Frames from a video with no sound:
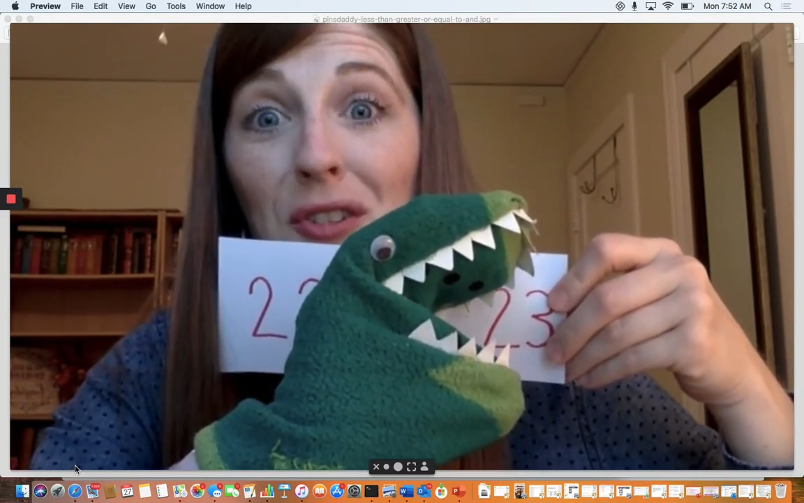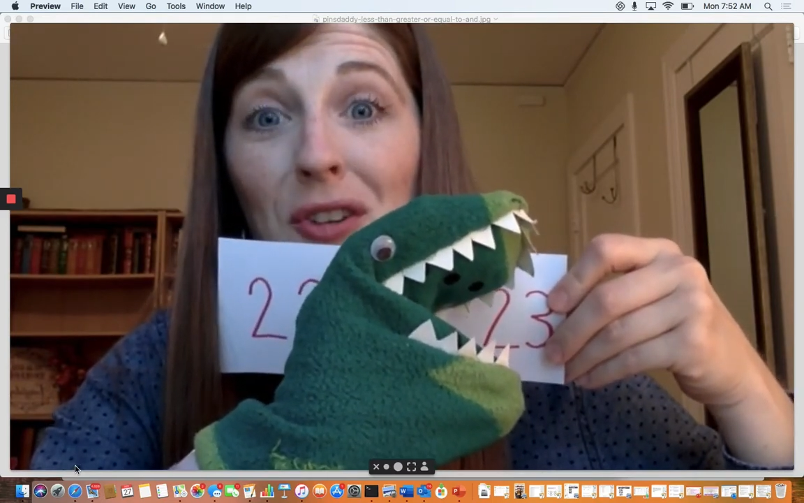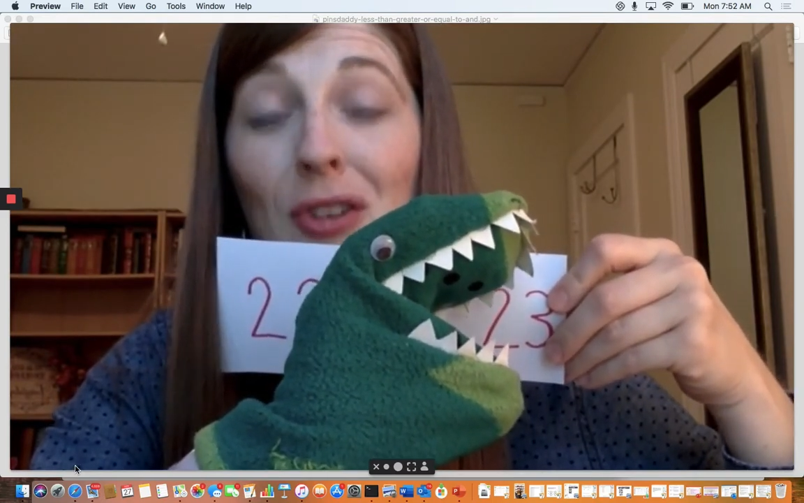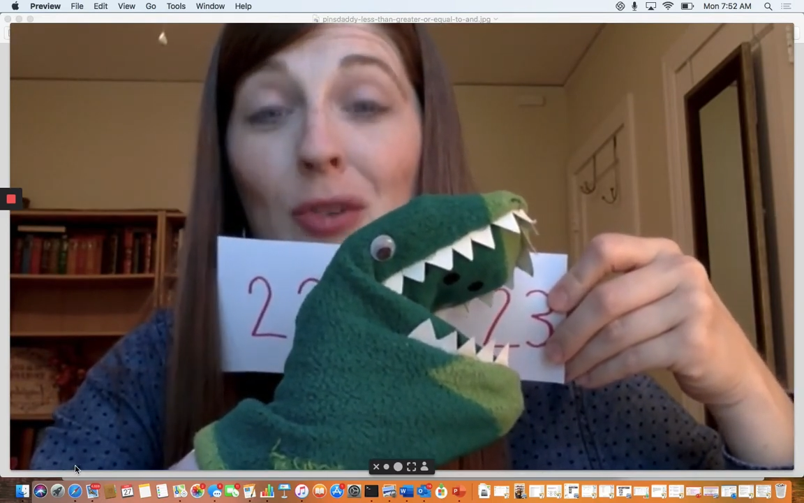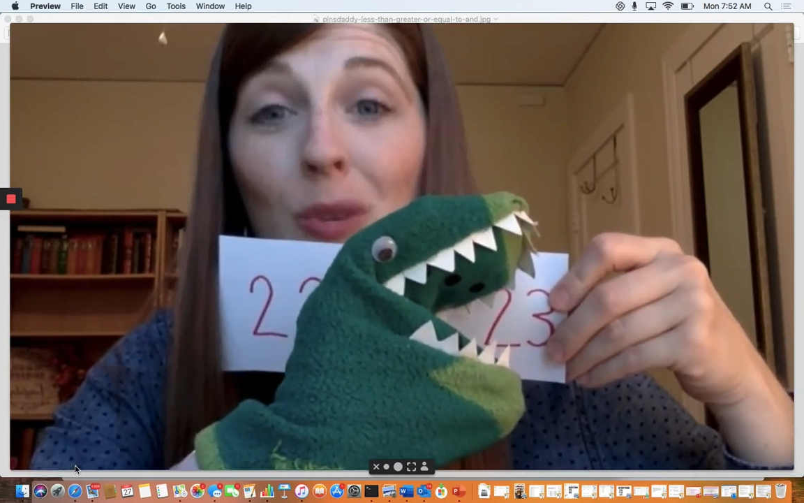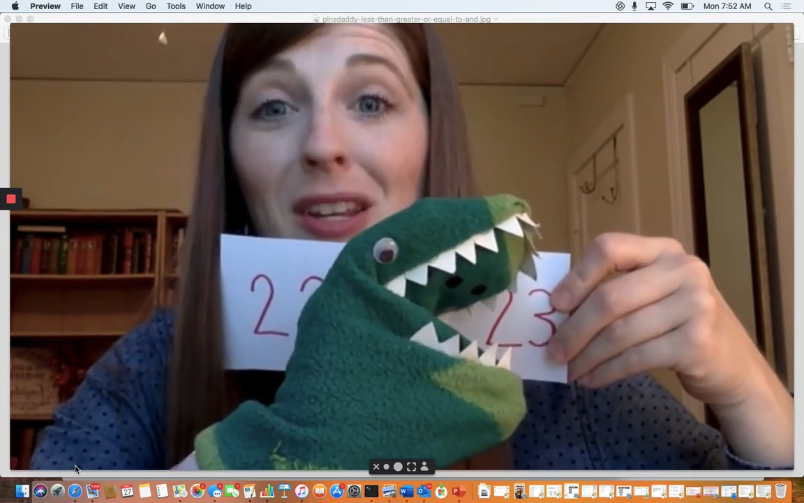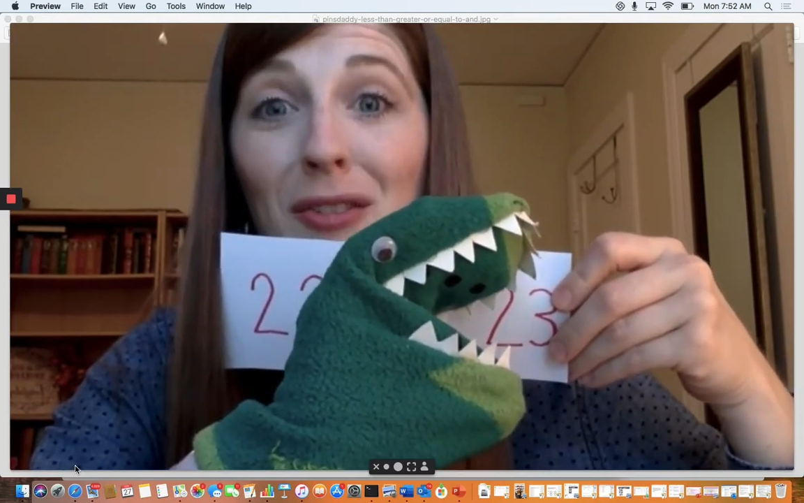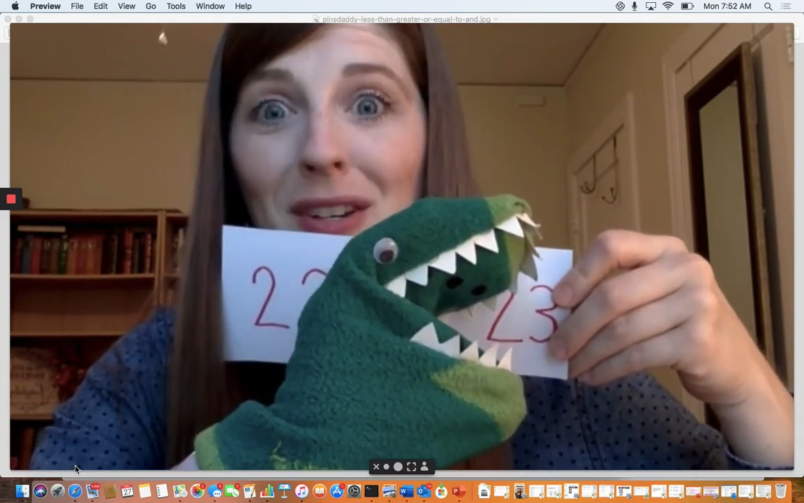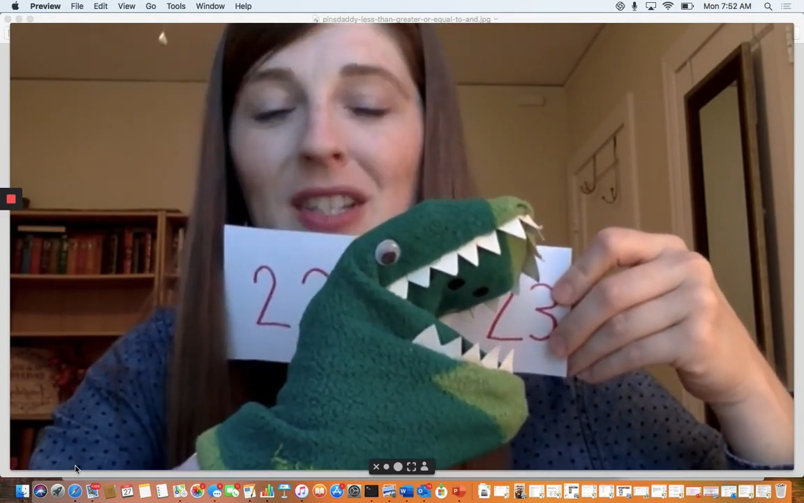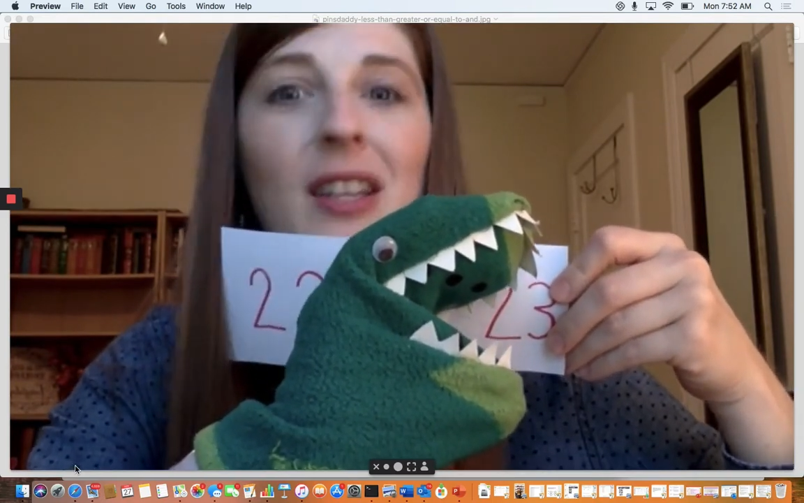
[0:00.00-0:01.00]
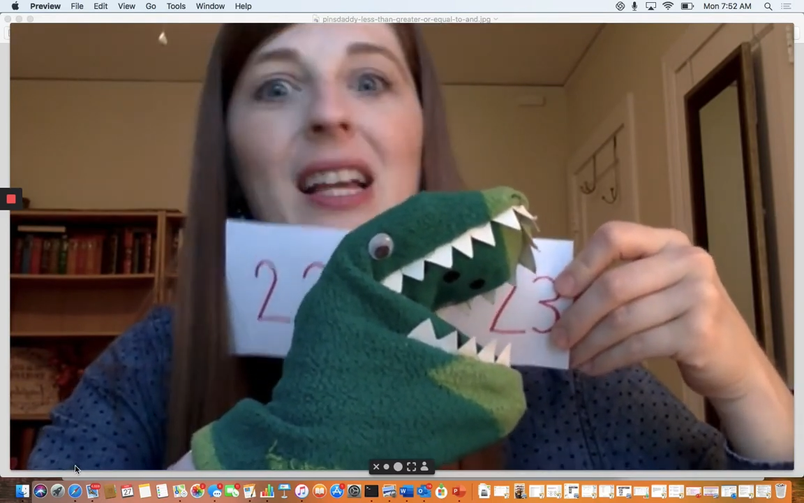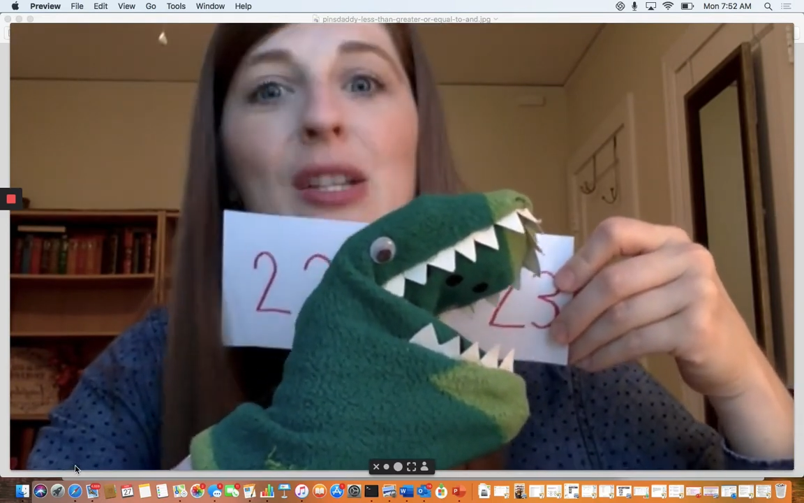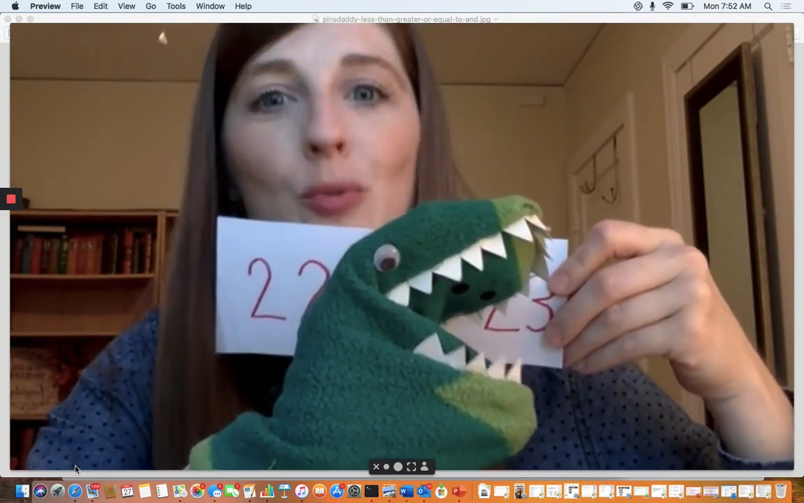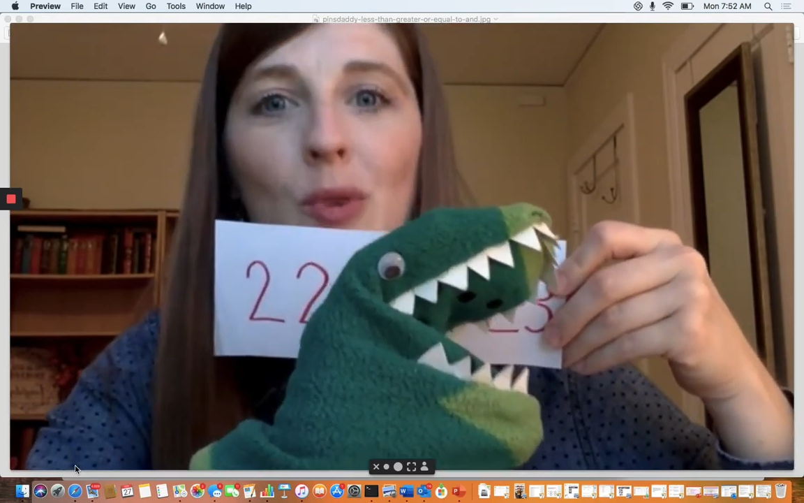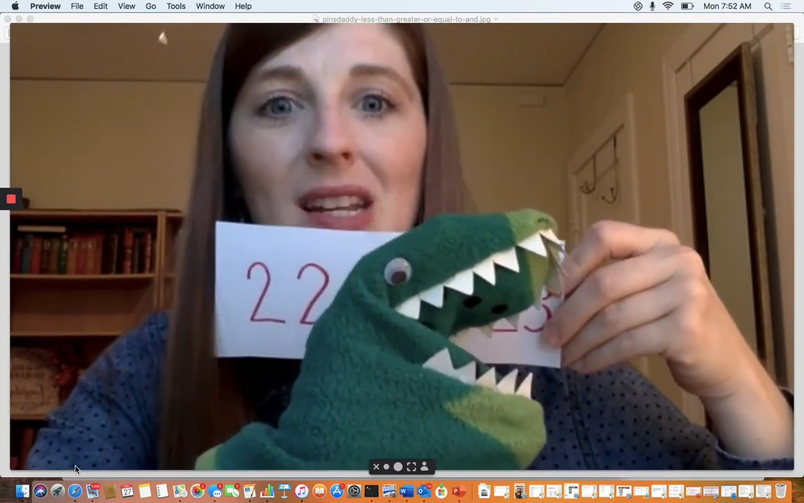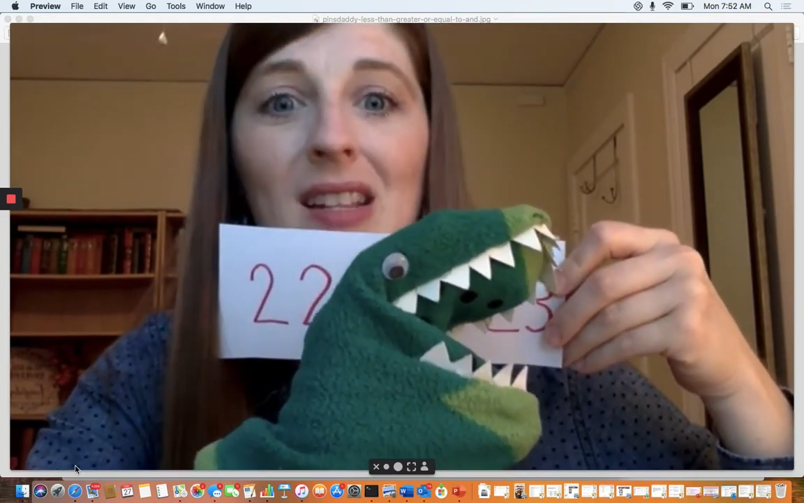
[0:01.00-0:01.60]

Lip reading: 23. So let's read